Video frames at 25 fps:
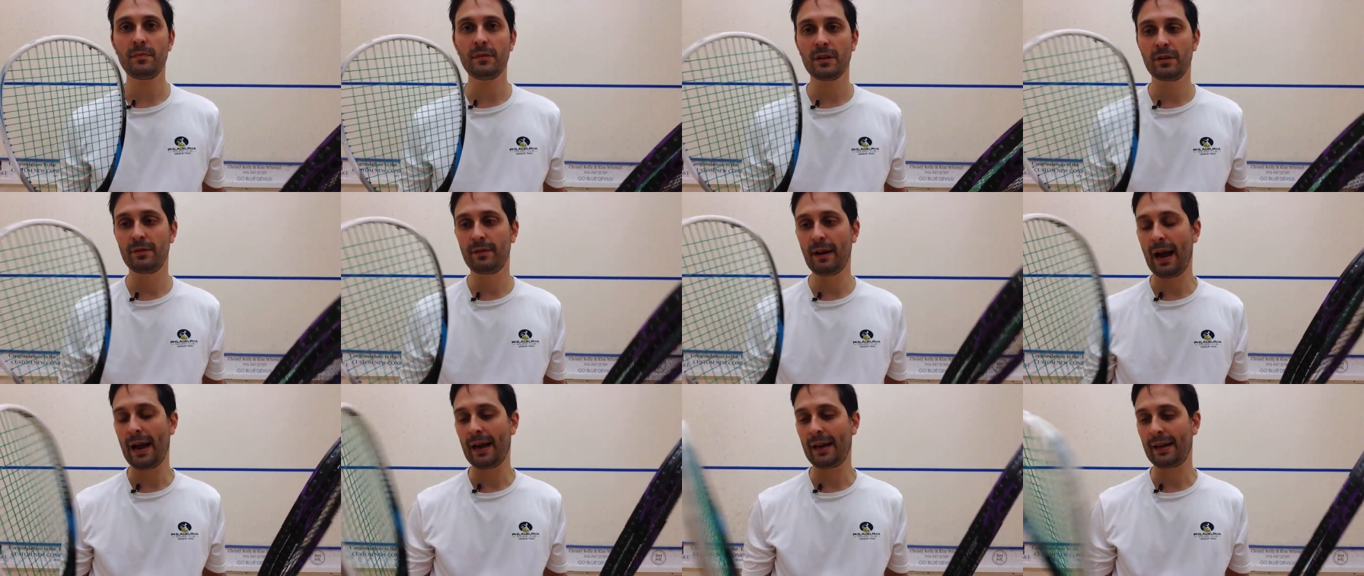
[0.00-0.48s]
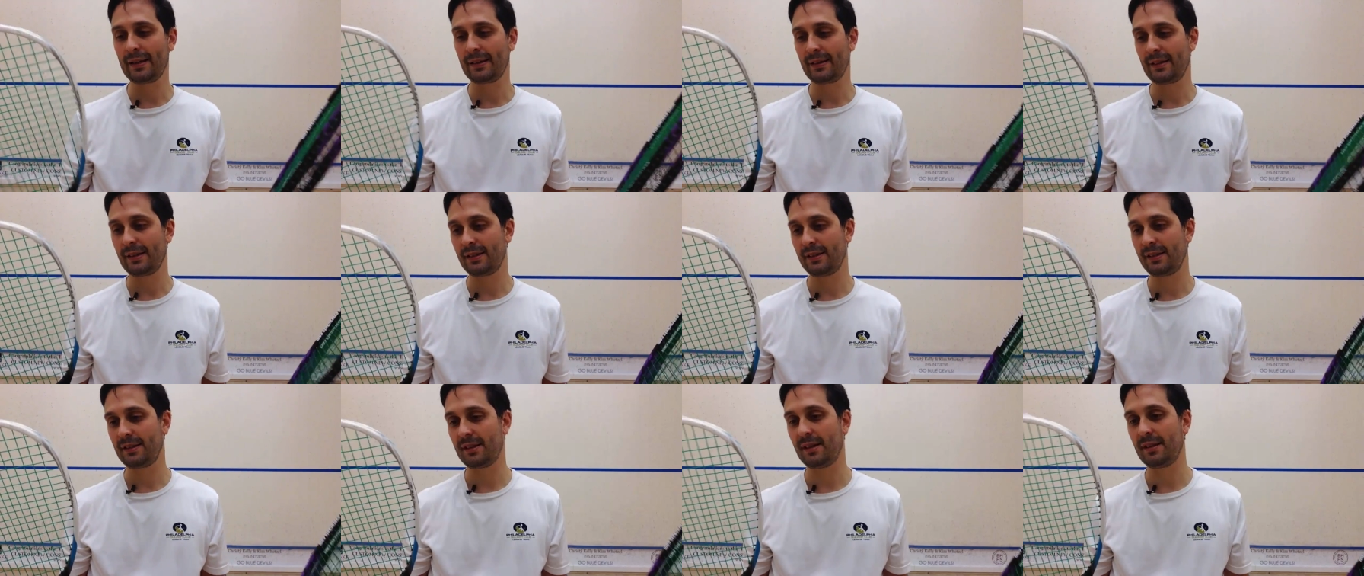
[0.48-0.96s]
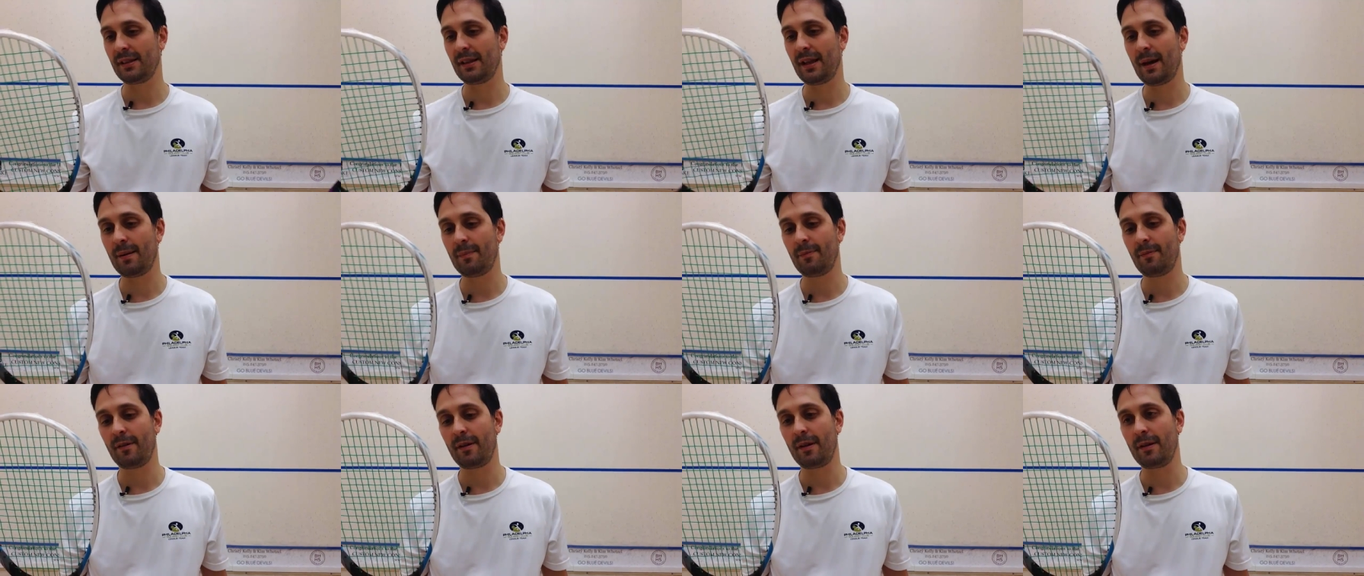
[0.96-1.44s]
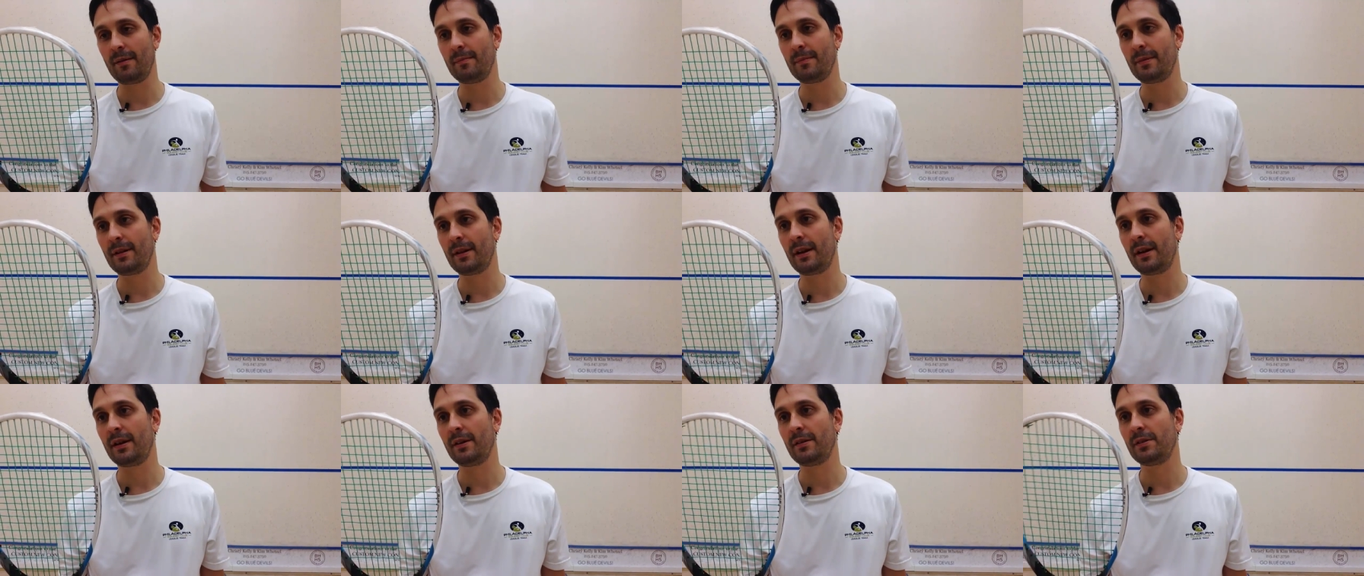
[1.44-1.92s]
racket the Dunlop frame
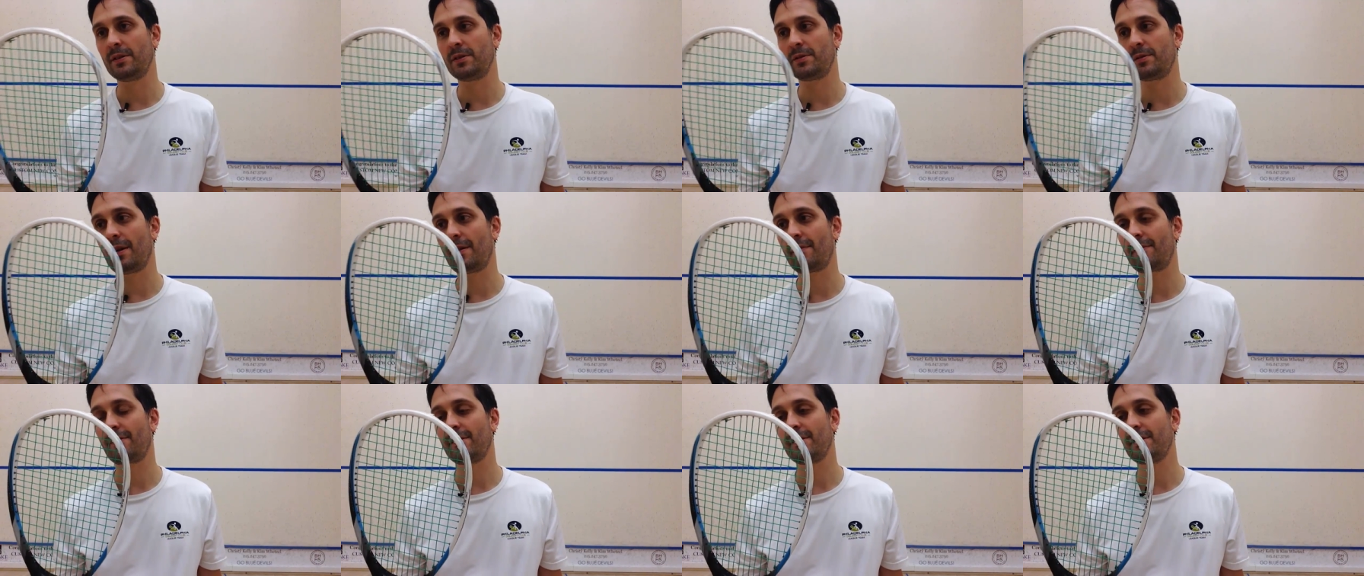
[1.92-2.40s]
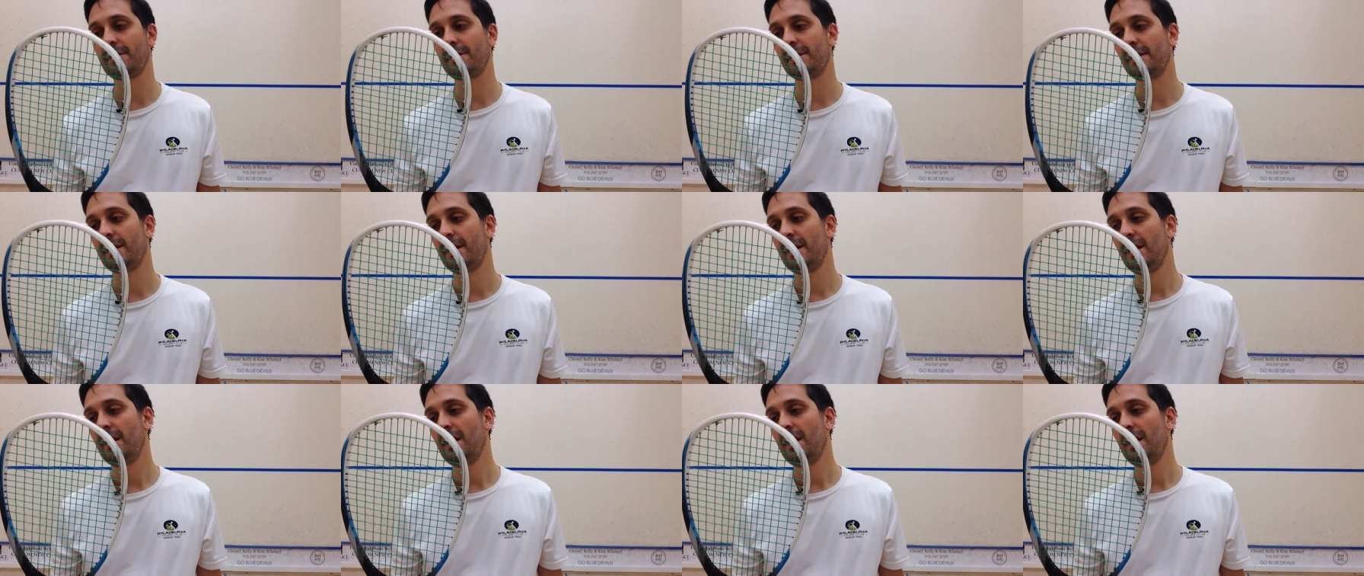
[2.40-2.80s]
that I always reference